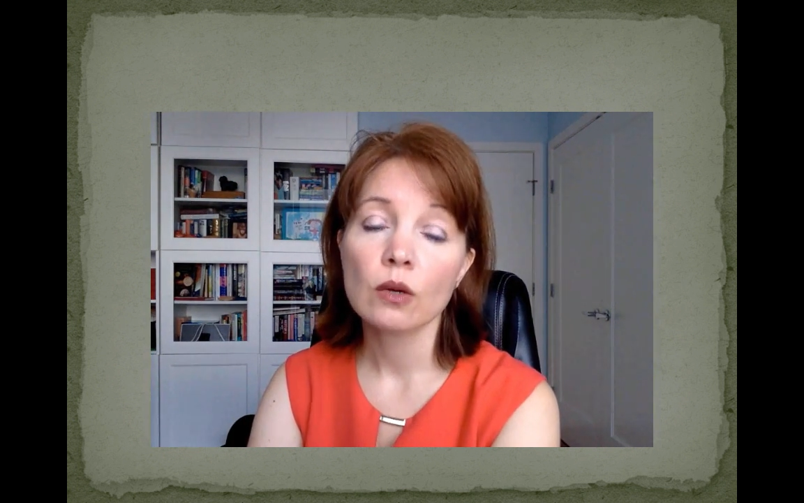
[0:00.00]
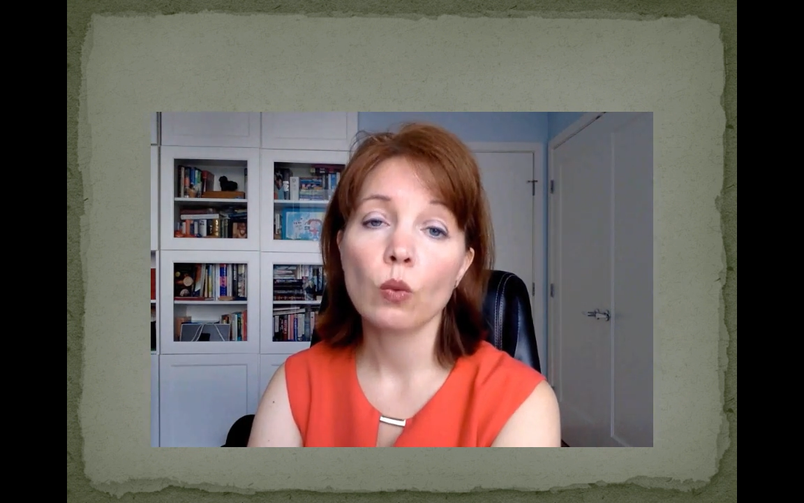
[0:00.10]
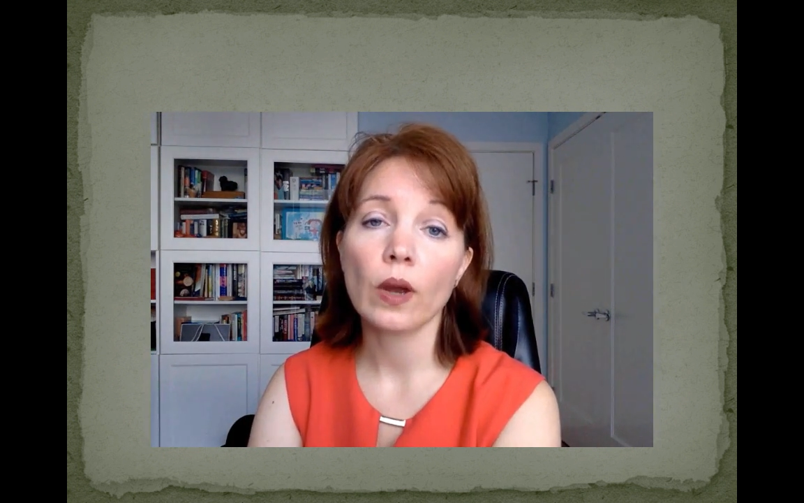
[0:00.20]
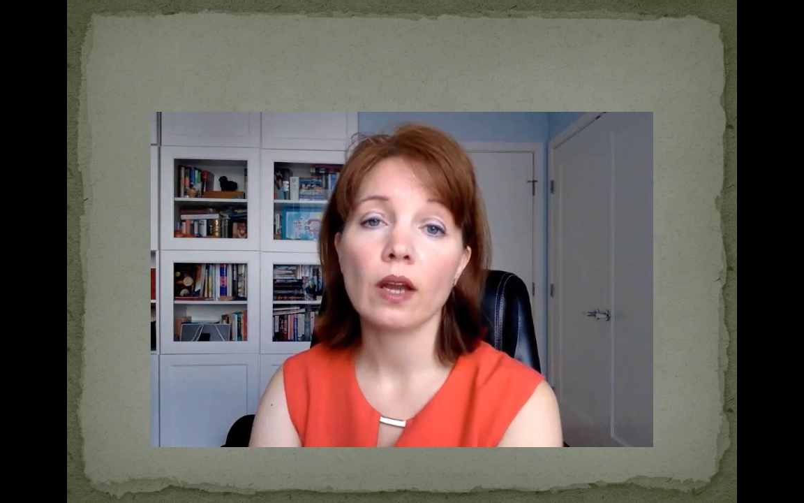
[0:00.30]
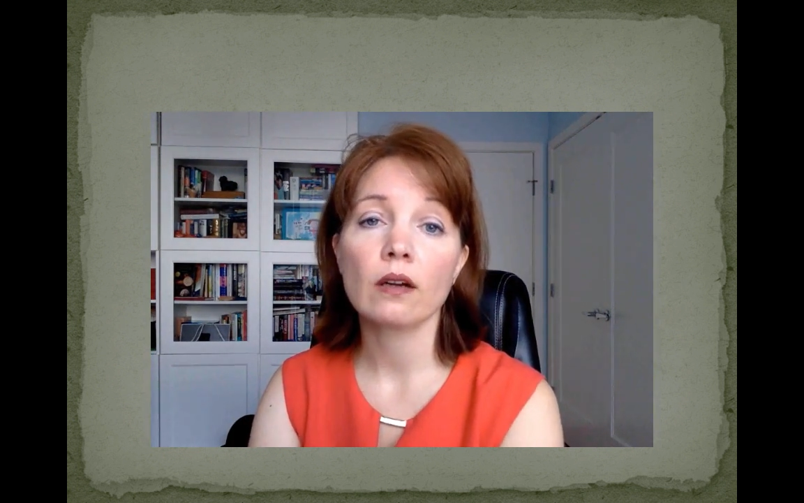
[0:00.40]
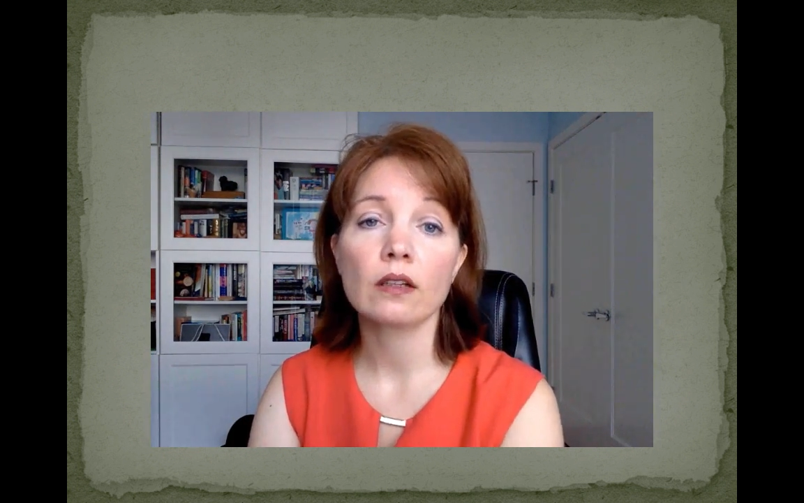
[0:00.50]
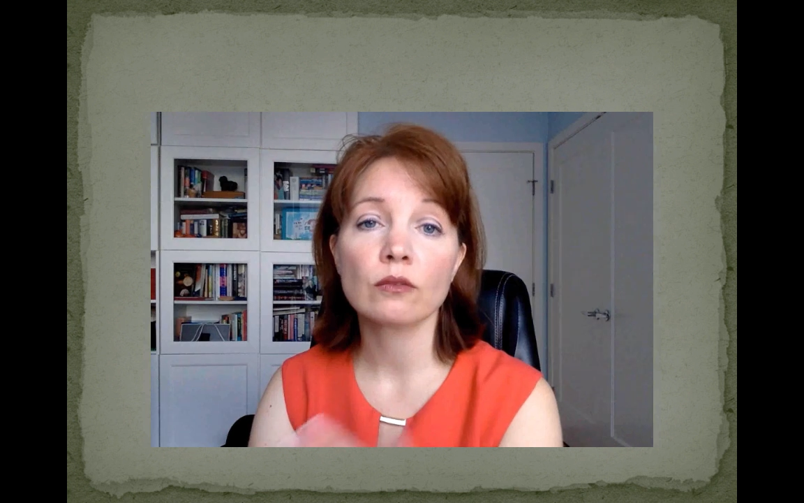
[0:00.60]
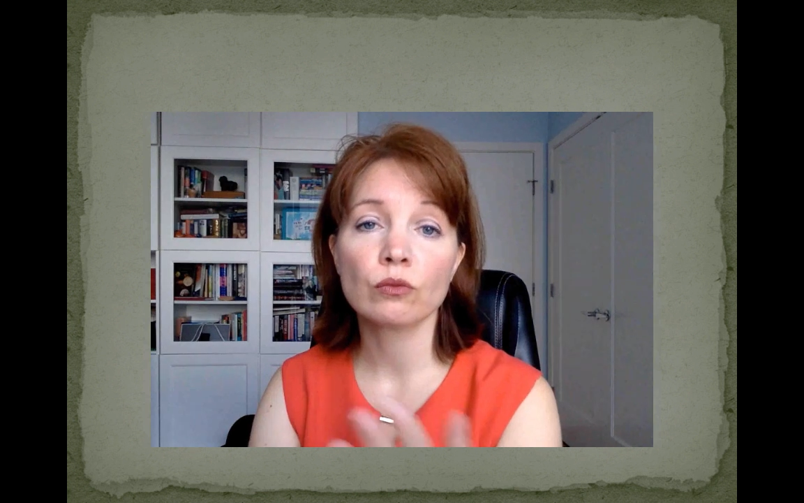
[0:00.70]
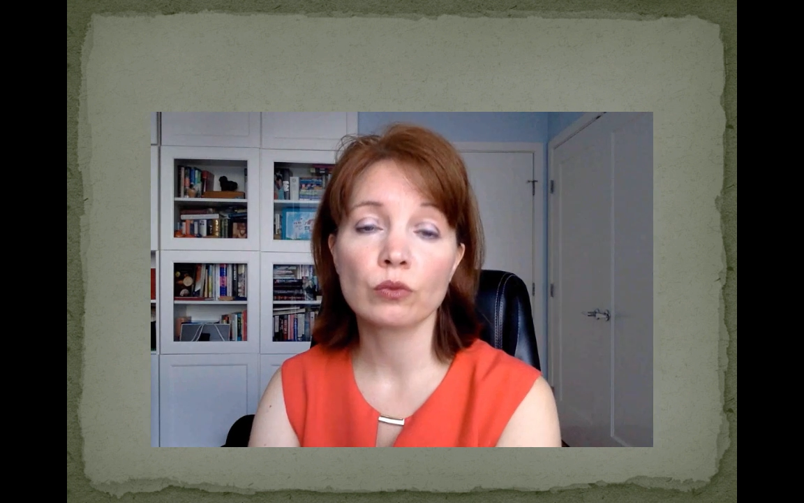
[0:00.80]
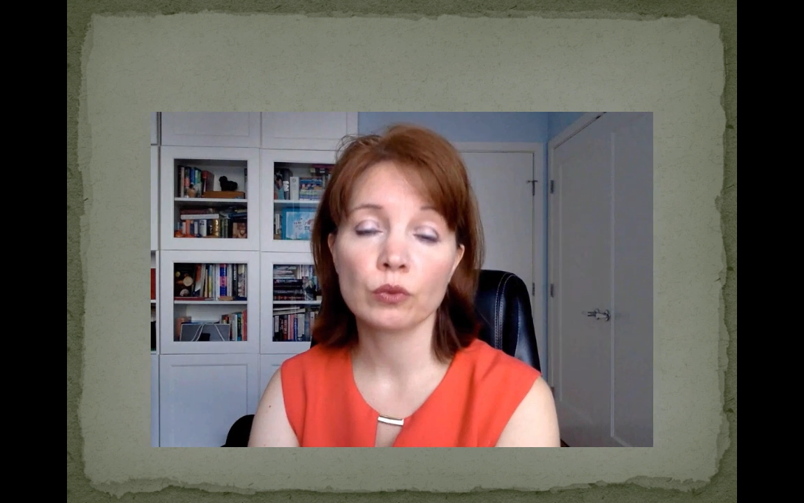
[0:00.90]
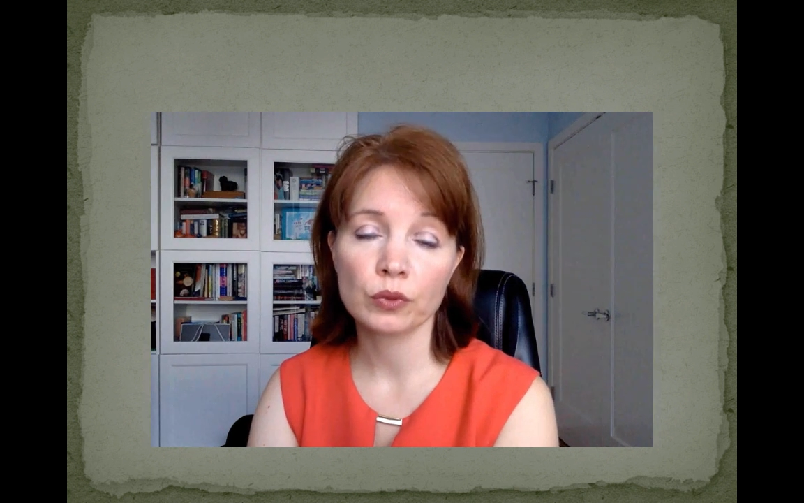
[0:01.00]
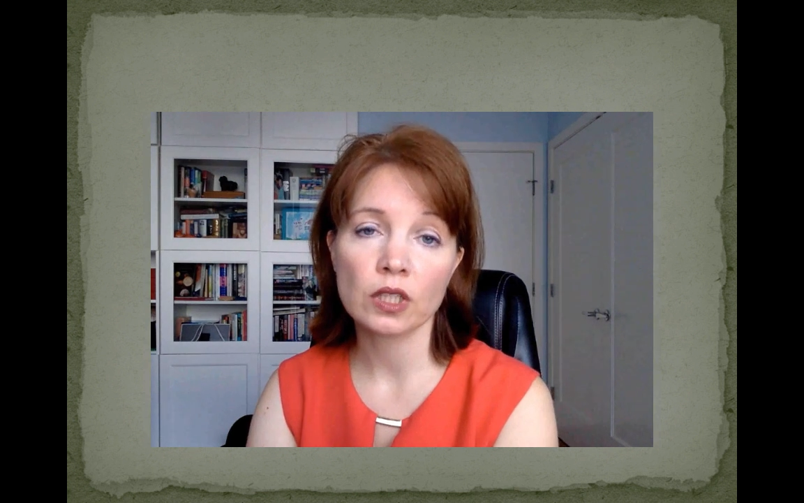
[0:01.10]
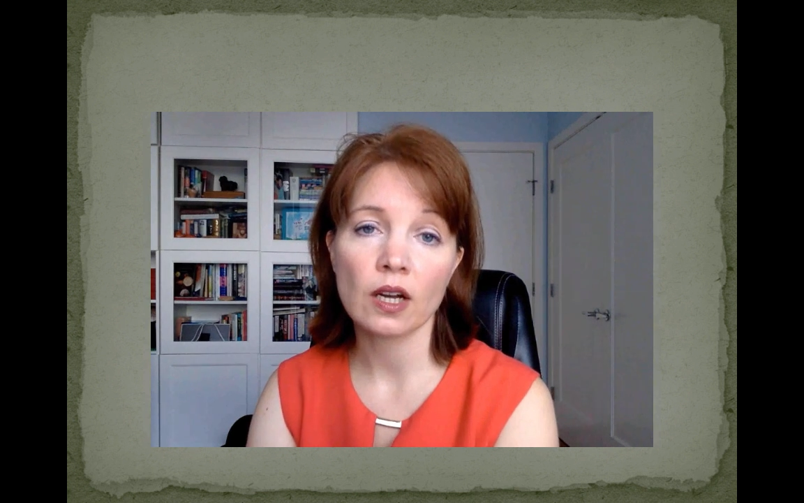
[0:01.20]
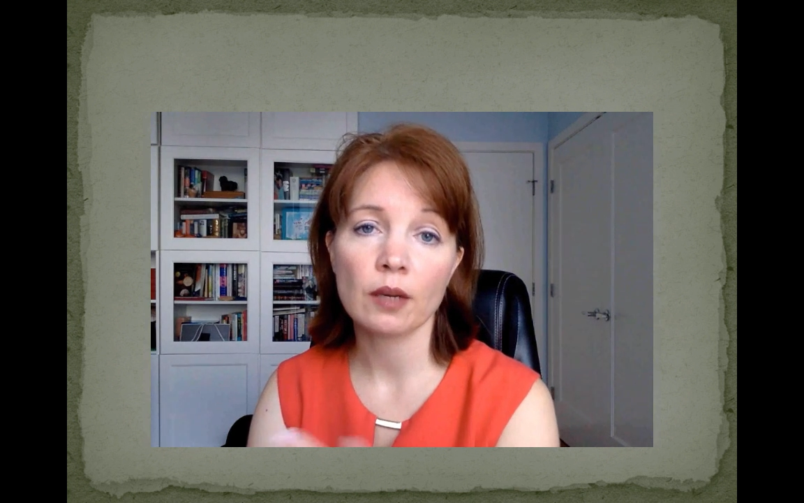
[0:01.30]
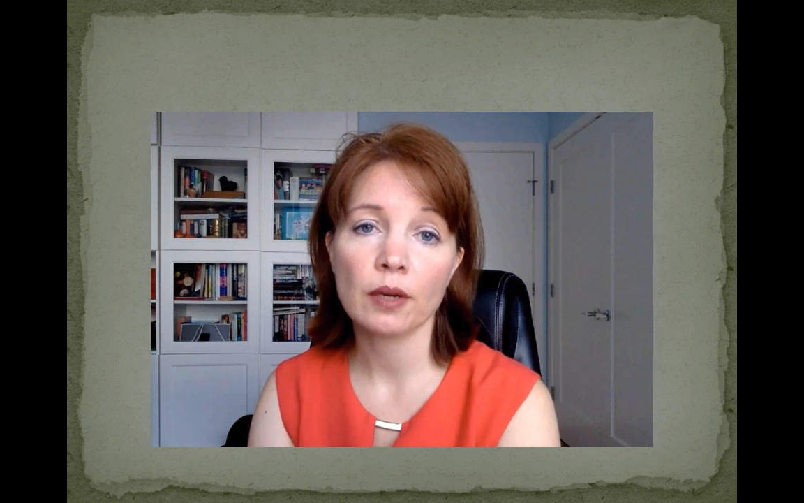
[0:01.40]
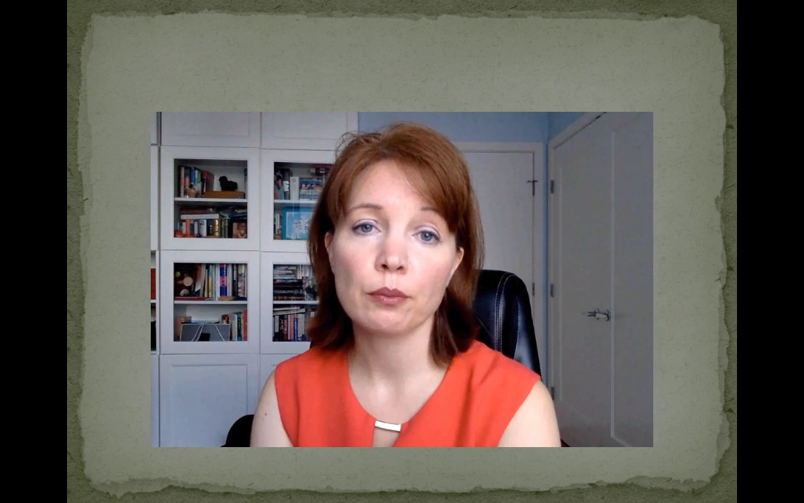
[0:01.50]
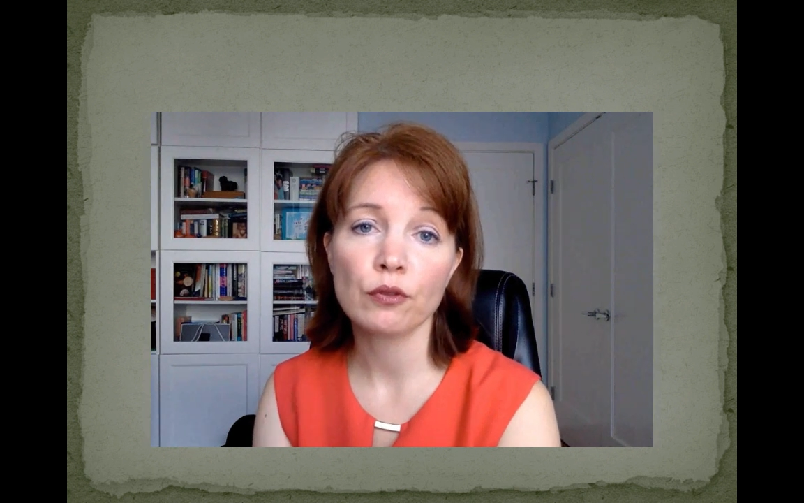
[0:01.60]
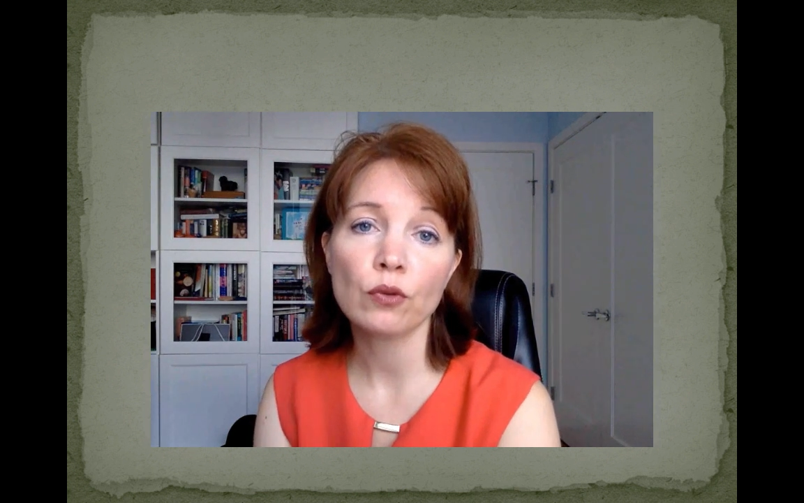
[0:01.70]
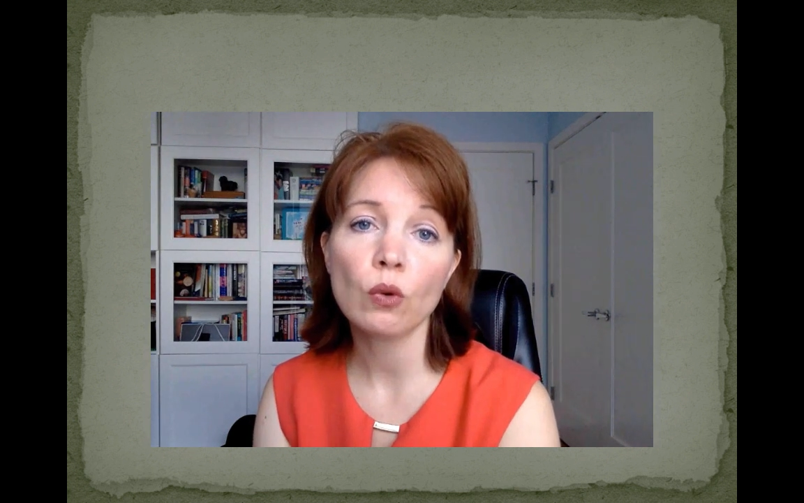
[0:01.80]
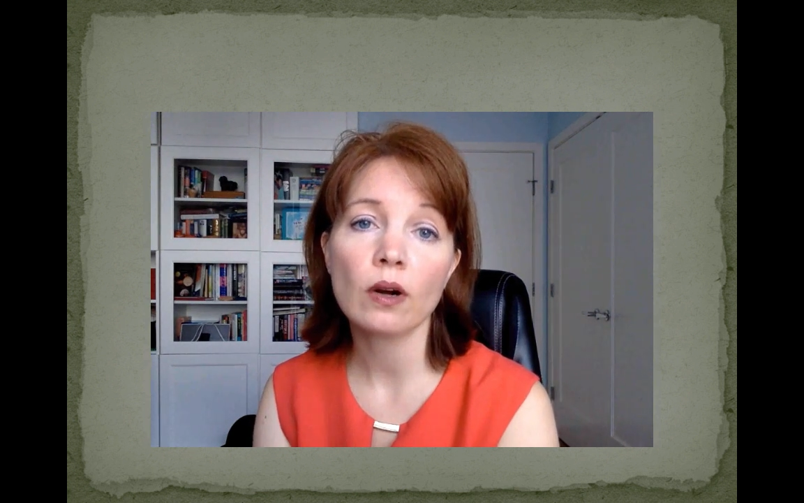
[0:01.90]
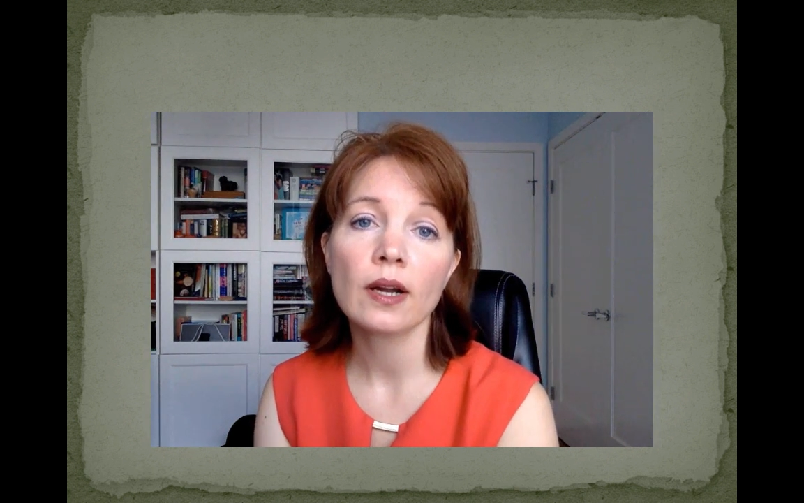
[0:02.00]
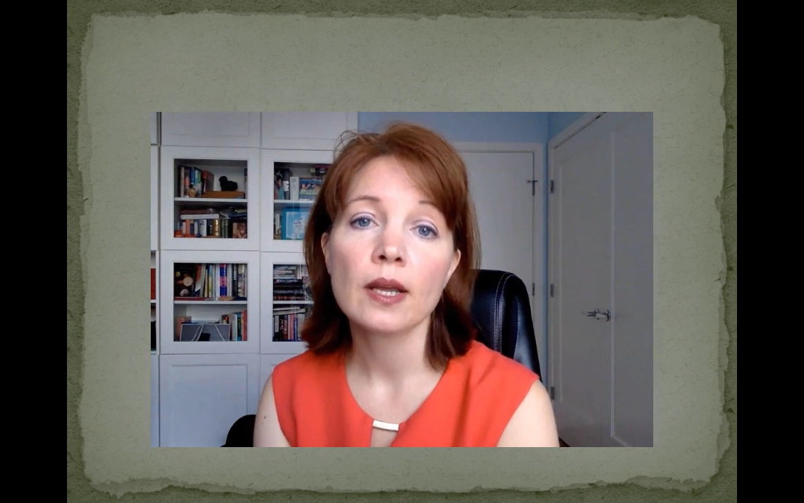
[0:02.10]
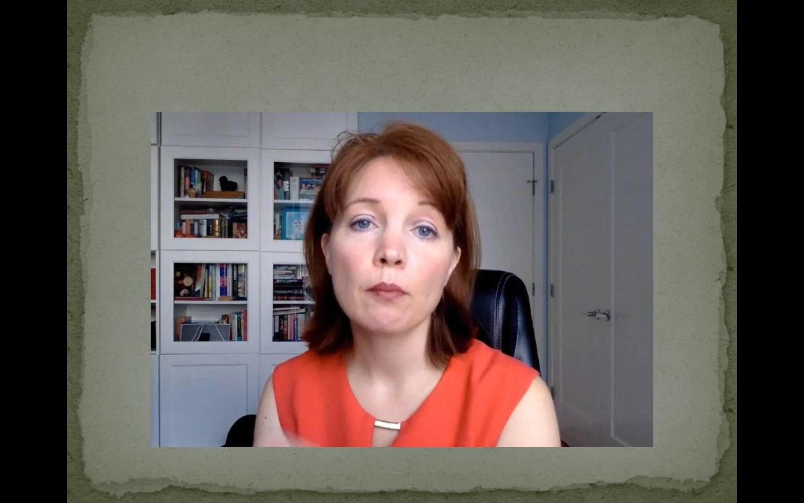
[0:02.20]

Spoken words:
where we were talking about before,